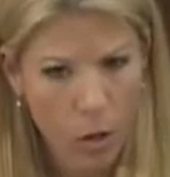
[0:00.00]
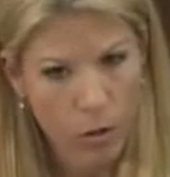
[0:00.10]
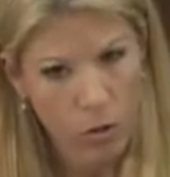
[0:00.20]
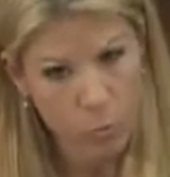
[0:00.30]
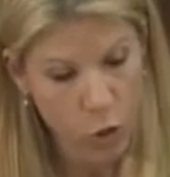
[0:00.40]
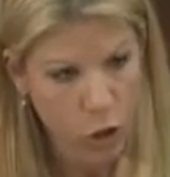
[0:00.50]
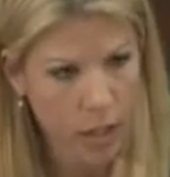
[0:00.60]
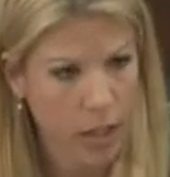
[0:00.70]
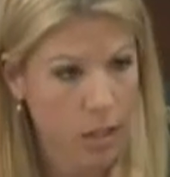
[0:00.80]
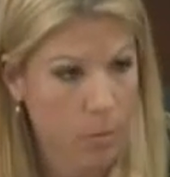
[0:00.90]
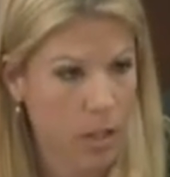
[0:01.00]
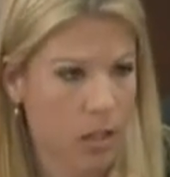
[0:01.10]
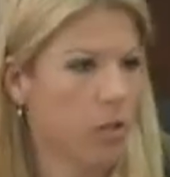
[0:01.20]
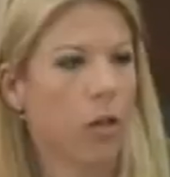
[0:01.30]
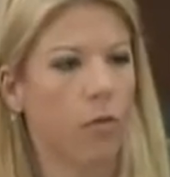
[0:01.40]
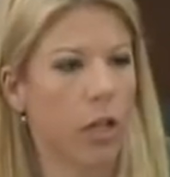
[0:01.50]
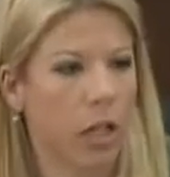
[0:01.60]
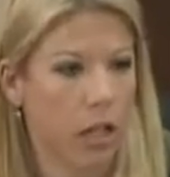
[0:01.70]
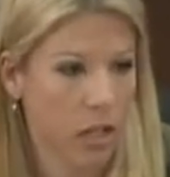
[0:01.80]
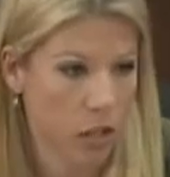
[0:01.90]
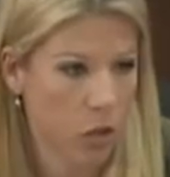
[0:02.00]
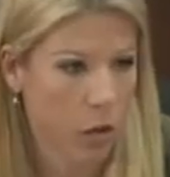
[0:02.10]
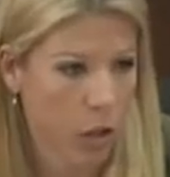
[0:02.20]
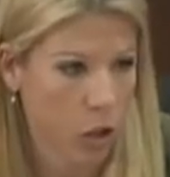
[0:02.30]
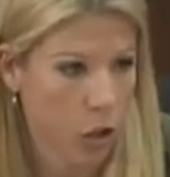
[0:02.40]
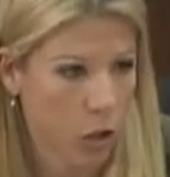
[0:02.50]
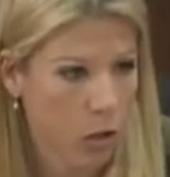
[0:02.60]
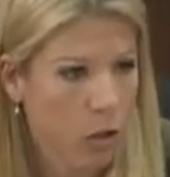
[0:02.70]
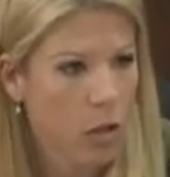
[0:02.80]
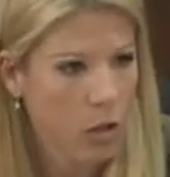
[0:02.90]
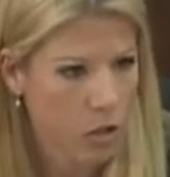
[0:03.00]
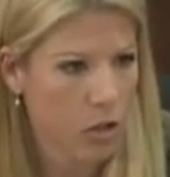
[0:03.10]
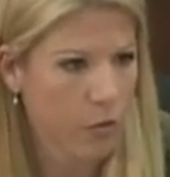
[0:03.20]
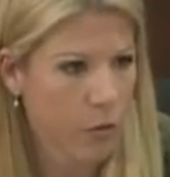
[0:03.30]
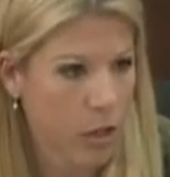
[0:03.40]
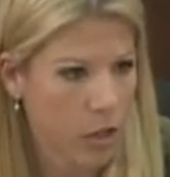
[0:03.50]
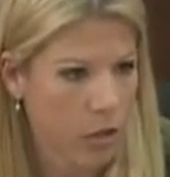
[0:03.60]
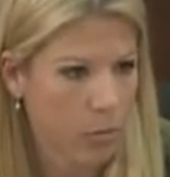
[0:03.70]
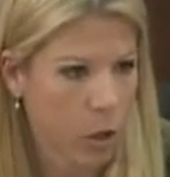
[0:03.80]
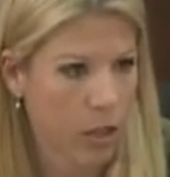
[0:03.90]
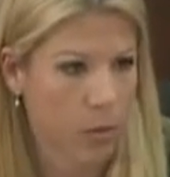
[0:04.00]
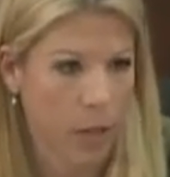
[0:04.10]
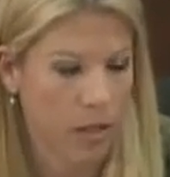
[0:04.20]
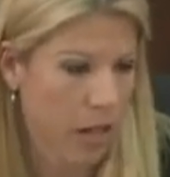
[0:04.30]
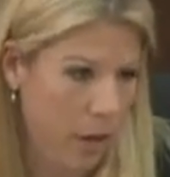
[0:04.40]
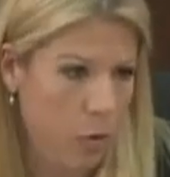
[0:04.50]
starting to get a mix of self-funding and then to a larger self-funded market space. I was